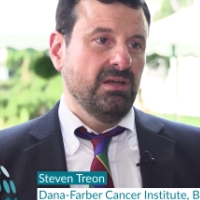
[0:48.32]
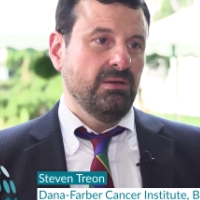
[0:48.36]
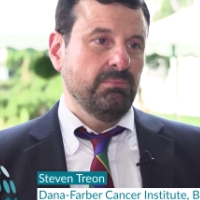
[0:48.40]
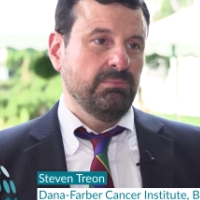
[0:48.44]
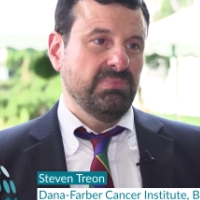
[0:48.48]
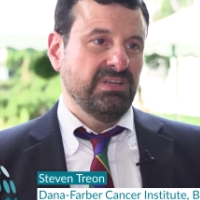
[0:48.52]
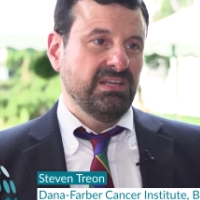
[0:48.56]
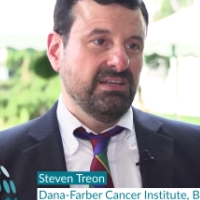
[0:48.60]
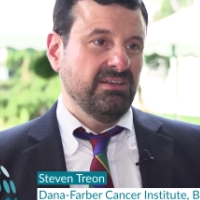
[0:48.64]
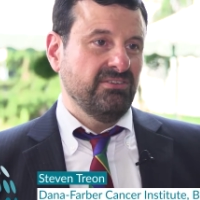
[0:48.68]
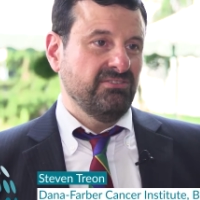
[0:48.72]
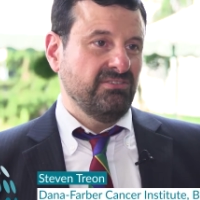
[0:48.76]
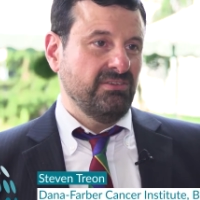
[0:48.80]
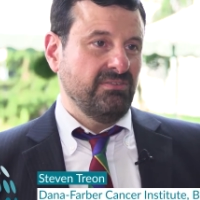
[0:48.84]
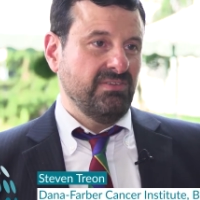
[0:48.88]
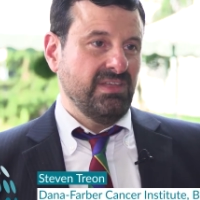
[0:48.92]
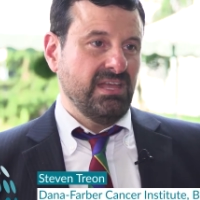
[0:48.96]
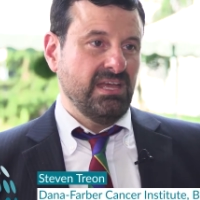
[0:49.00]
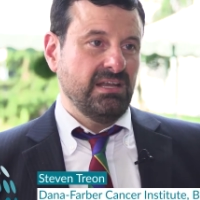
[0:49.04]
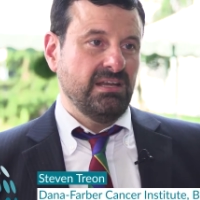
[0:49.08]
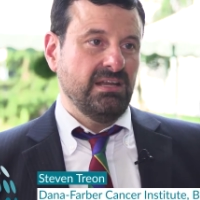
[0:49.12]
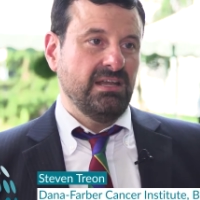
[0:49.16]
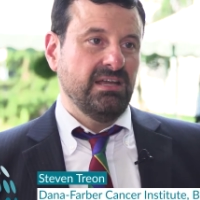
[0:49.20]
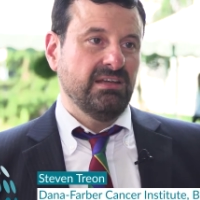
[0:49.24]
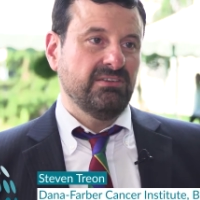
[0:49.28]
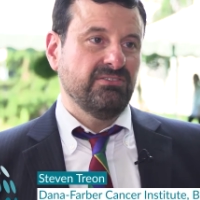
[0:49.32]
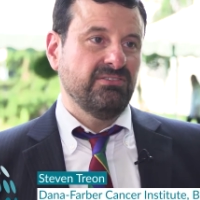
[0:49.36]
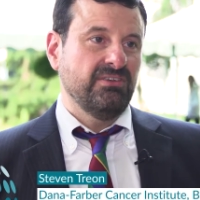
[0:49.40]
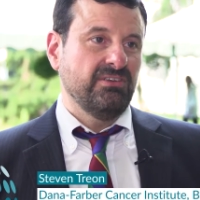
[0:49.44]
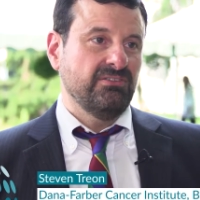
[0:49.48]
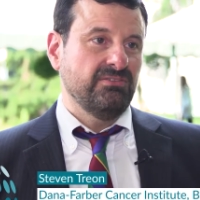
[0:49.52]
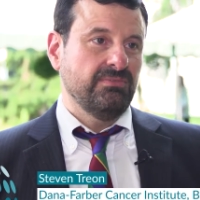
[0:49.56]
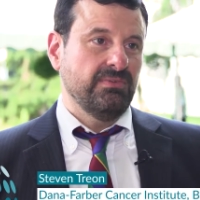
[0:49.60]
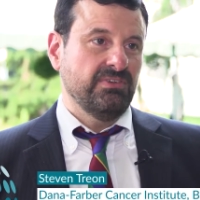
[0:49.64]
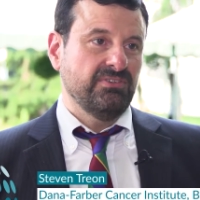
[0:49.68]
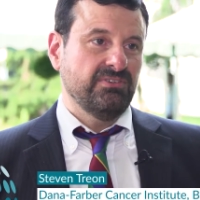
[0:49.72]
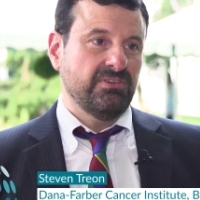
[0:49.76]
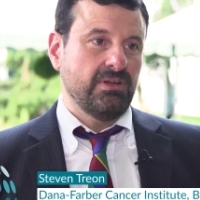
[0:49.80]
because of that
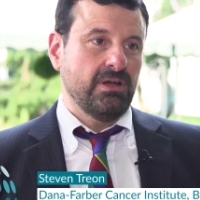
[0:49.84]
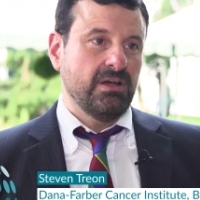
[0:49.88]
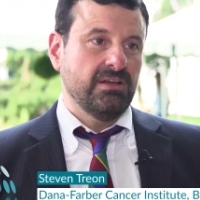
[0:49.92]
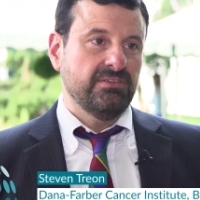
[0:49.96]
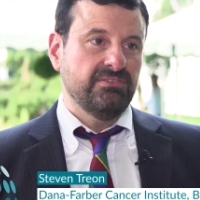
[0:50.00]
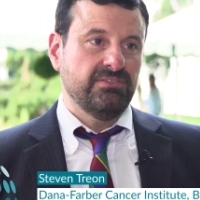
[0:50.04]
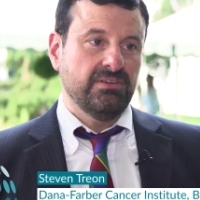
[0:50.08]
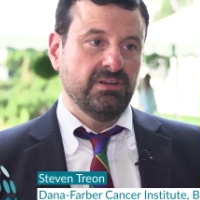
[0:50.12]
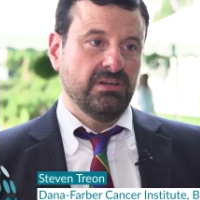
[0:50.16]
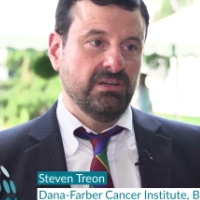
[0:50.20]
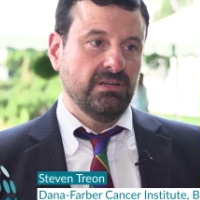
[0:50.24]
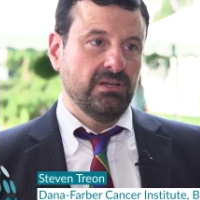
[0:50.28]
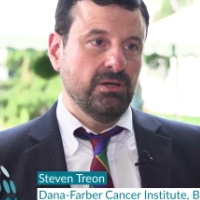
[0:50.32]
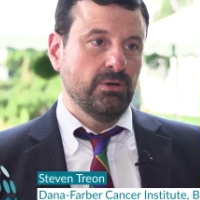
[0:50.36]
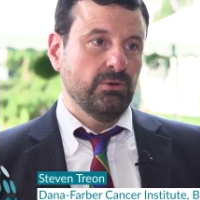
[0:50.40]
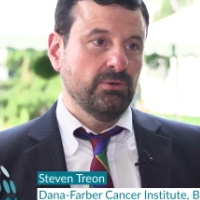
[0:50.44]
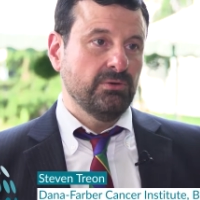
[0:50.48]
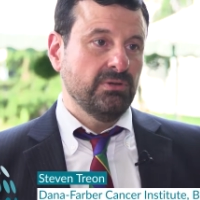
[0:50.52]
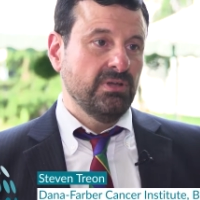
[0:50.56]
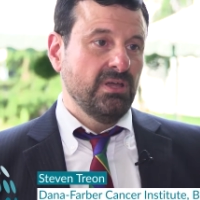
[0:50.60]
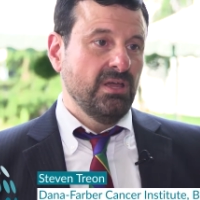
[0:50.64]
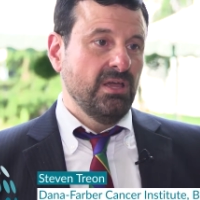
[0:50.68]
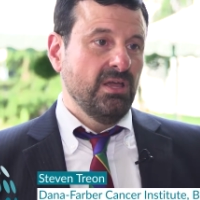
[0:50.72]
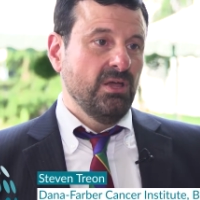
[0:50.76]
excess viscosity load.